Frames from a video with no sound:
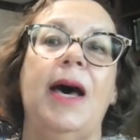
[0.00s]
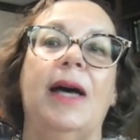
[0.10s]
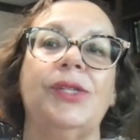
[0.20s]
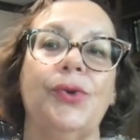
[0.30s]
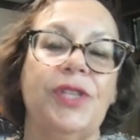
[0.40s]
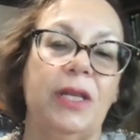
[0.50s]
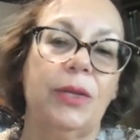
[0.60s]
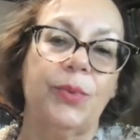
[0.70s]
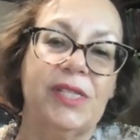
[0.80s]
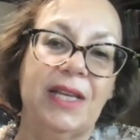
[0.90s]

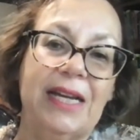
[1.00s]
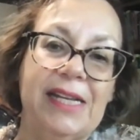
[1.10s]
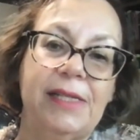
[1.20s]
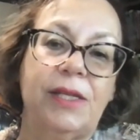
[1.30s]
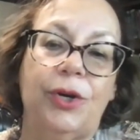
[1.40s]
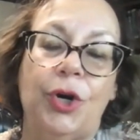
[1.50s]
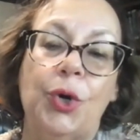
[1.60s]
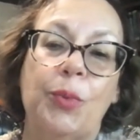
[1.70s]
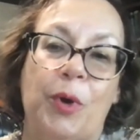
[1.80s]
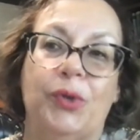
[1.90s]
associated with increased
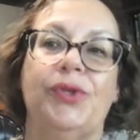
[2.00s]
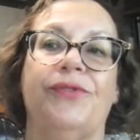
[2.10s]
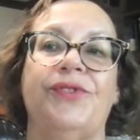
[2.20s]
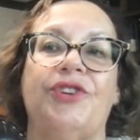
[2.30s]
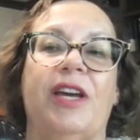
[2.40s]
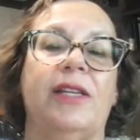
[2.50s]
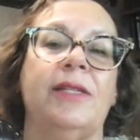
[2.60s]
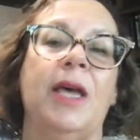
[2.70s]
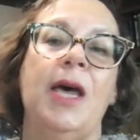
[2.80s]
hormones of stress,